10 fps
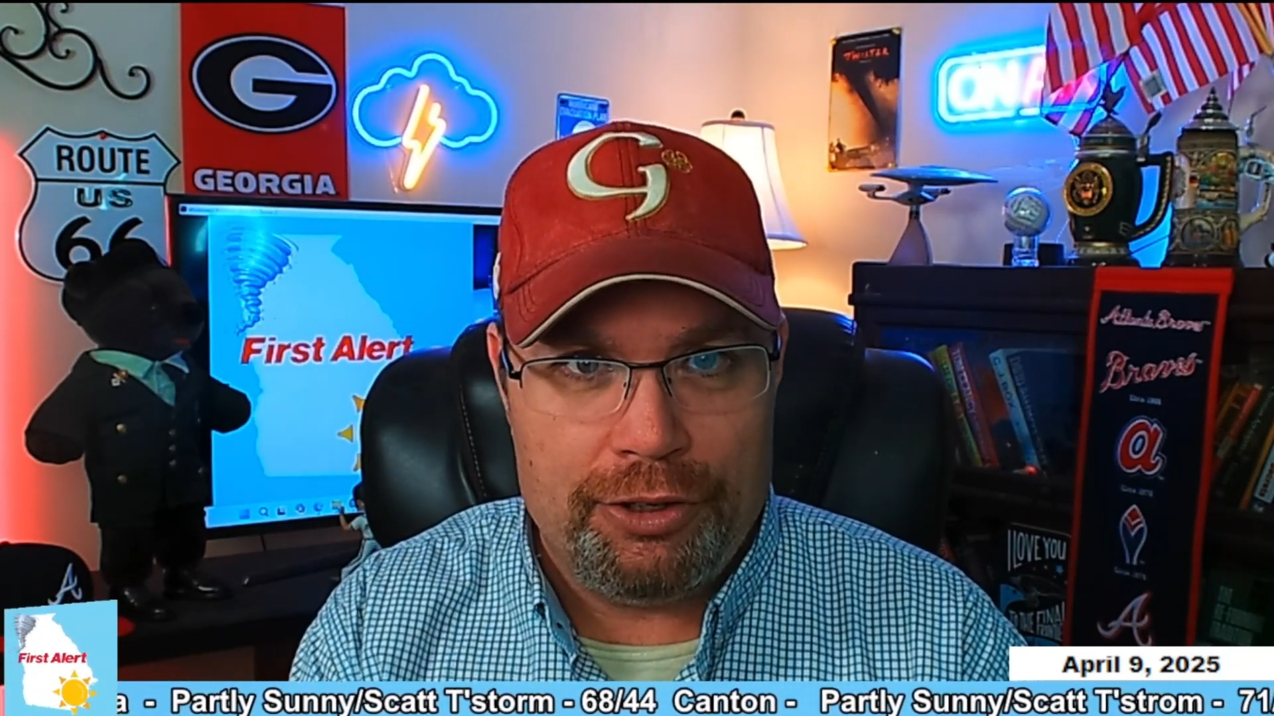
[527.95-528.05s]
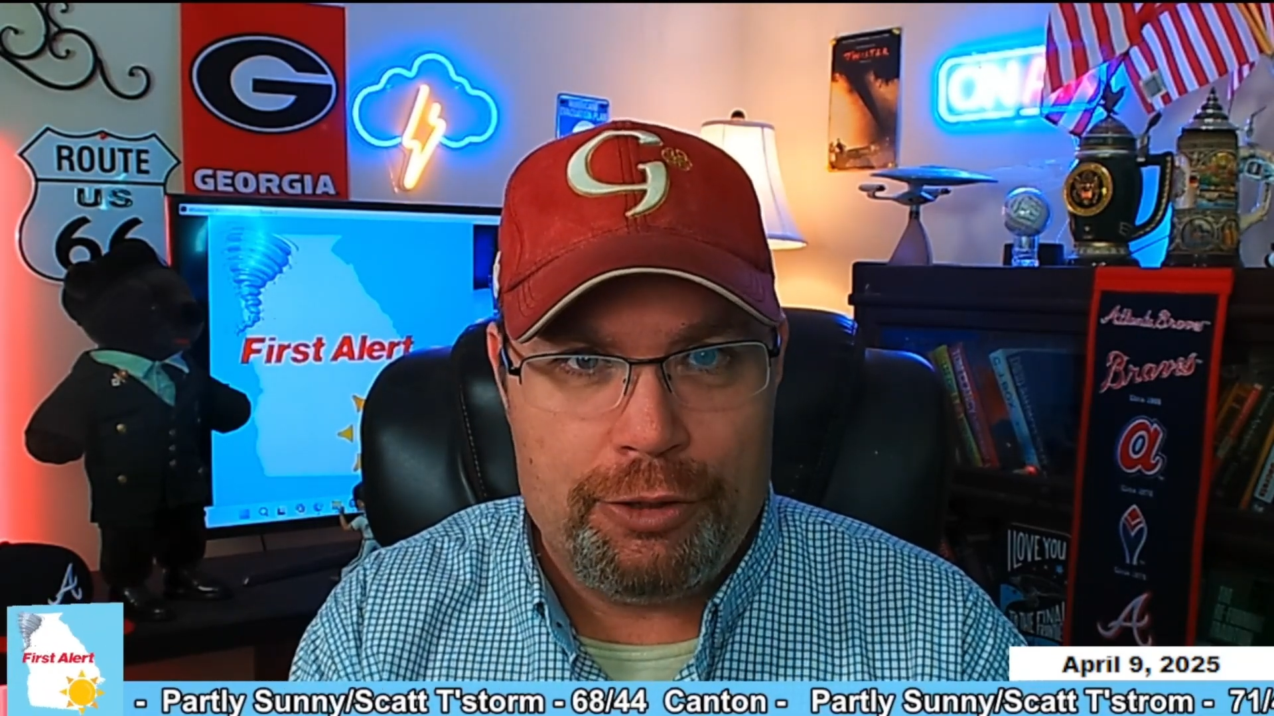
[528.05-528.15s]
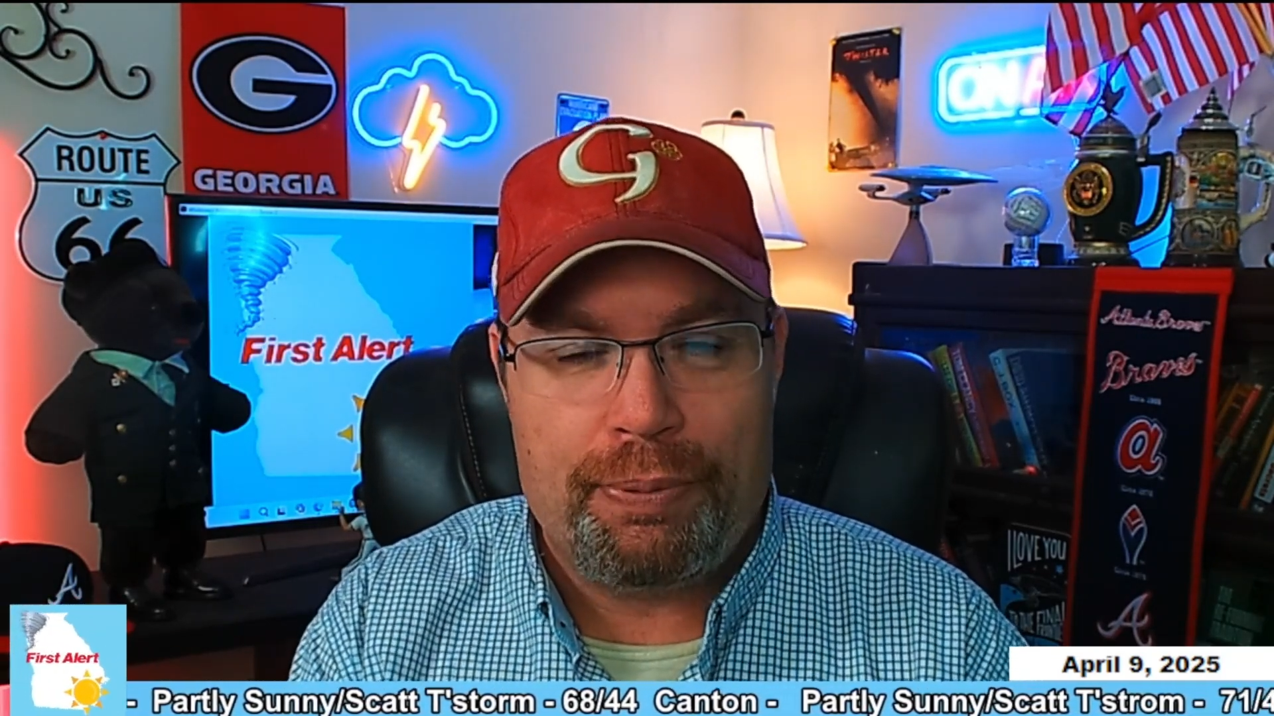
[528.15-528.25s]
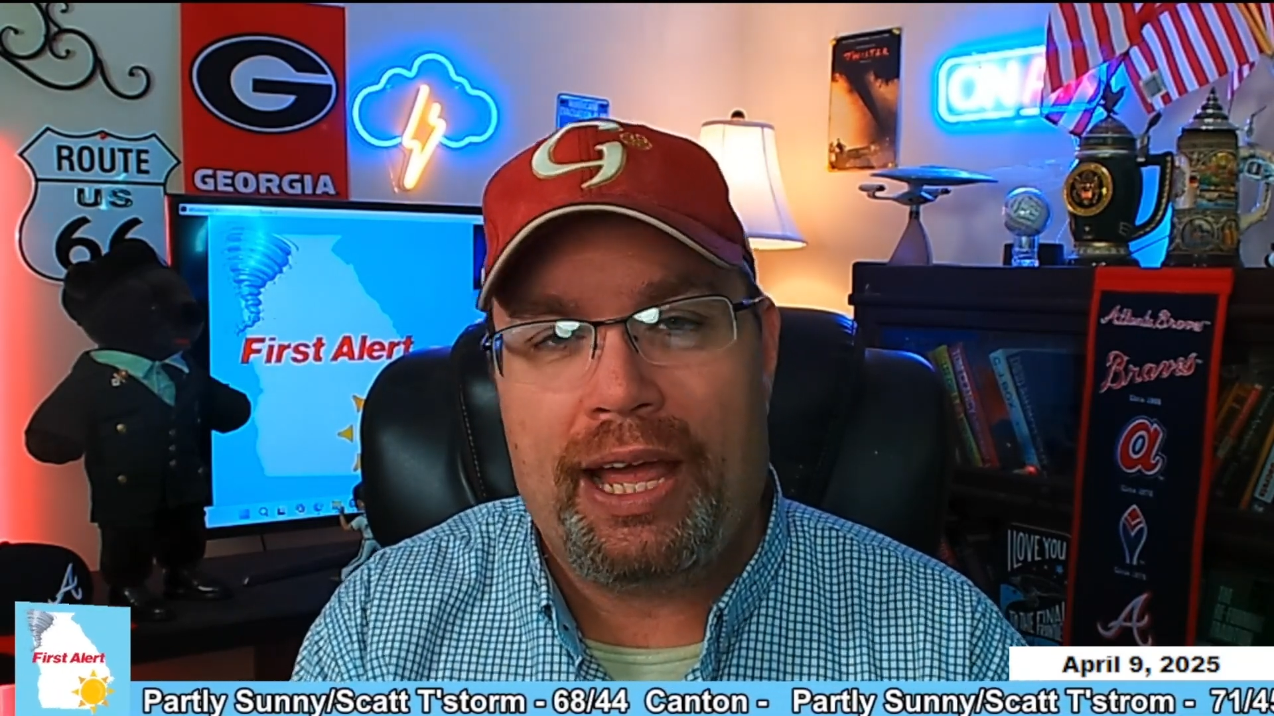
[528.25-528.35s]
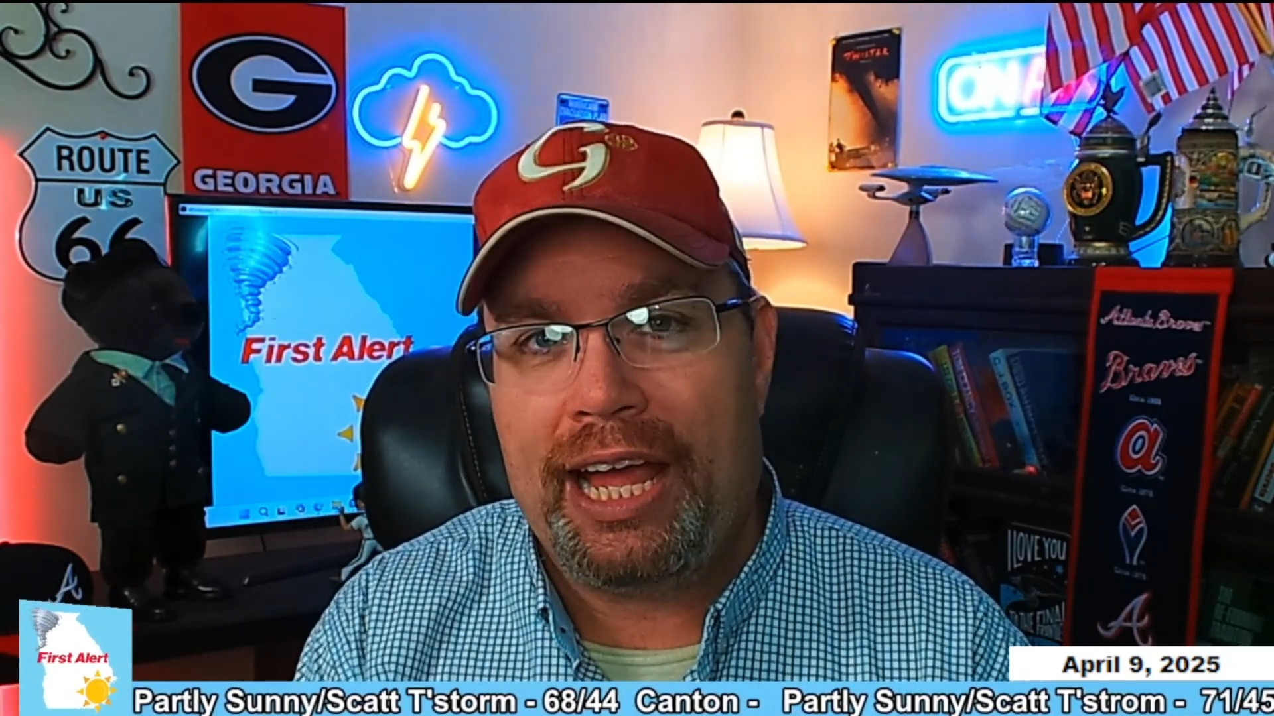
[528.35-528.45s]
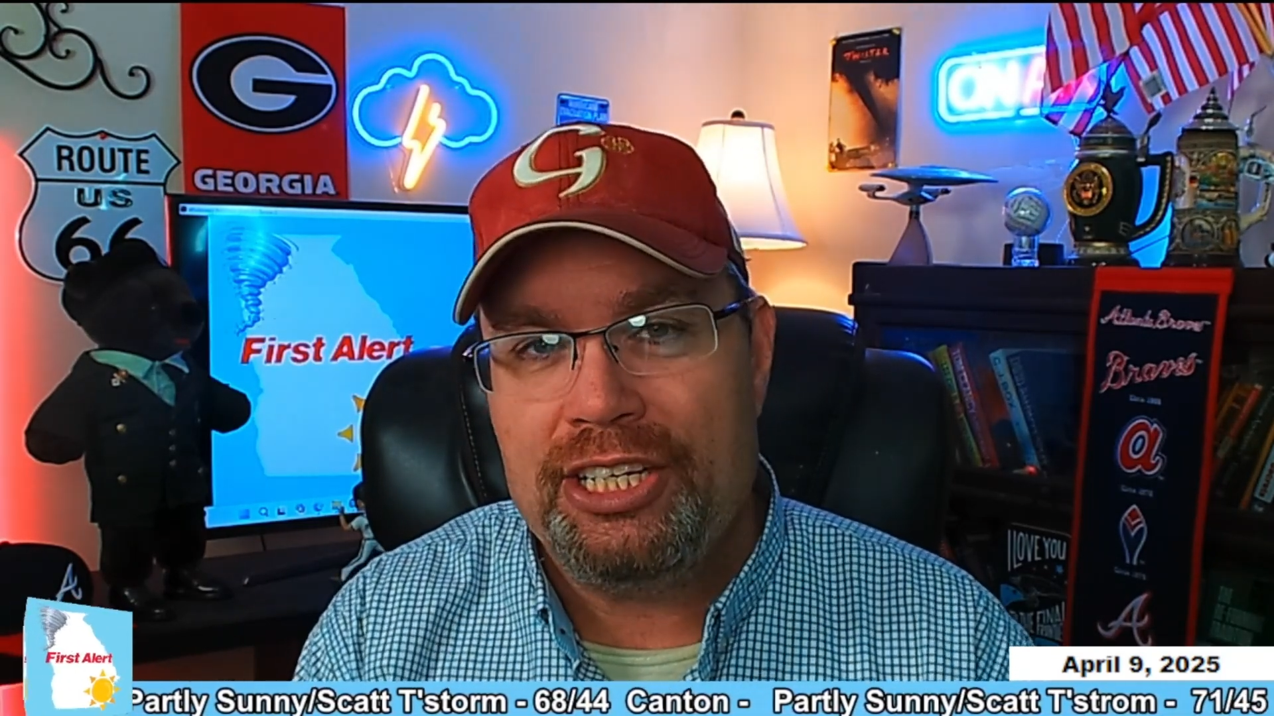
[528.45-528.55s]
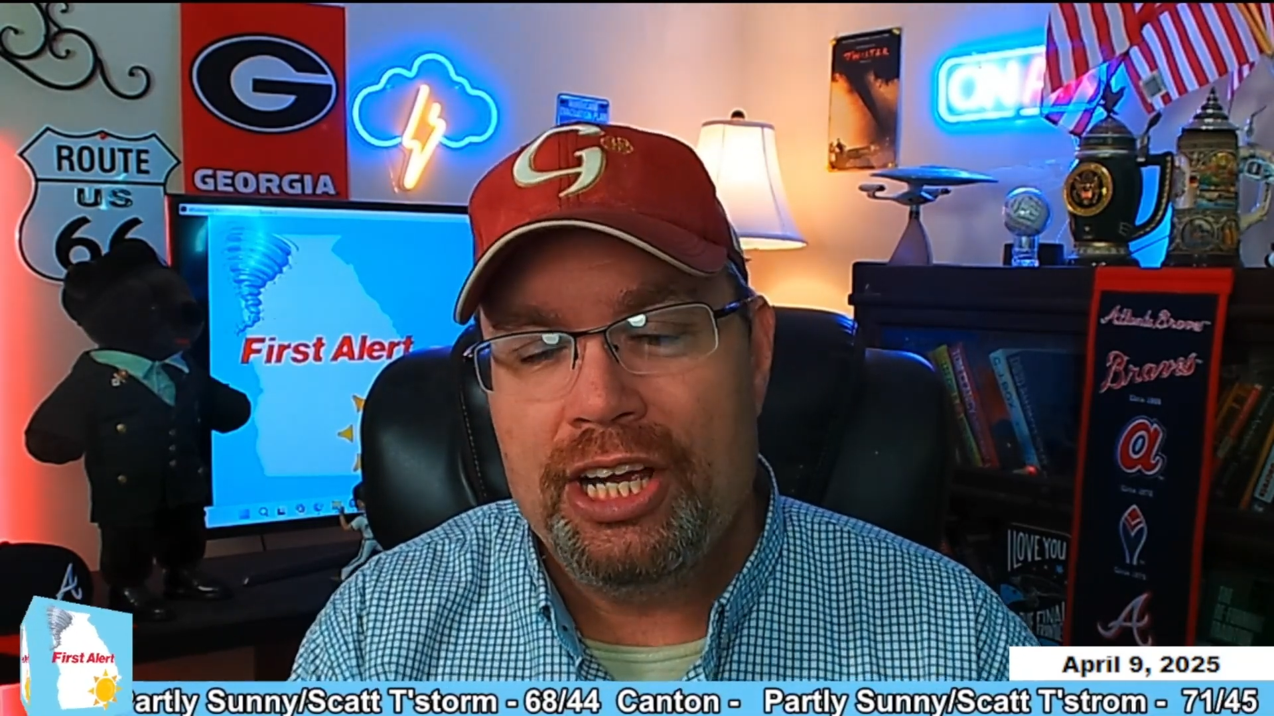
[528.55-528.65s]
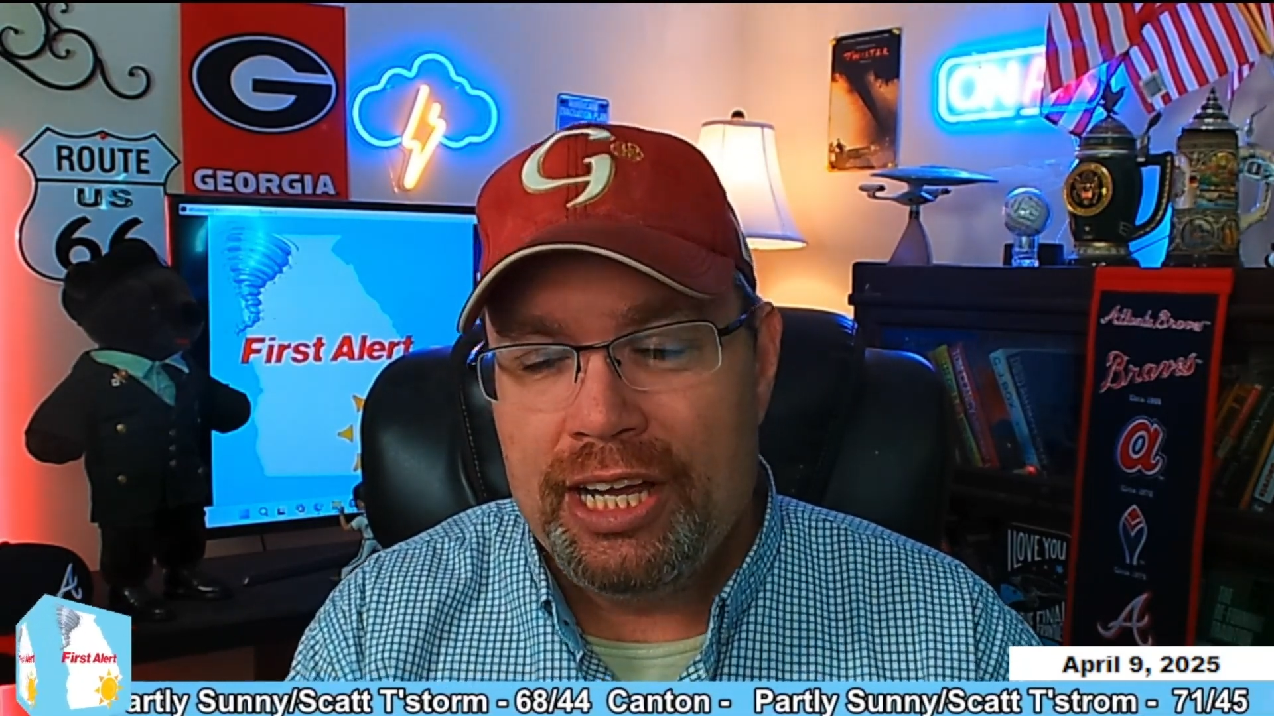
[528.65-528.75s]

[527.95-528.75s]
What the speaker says: new page,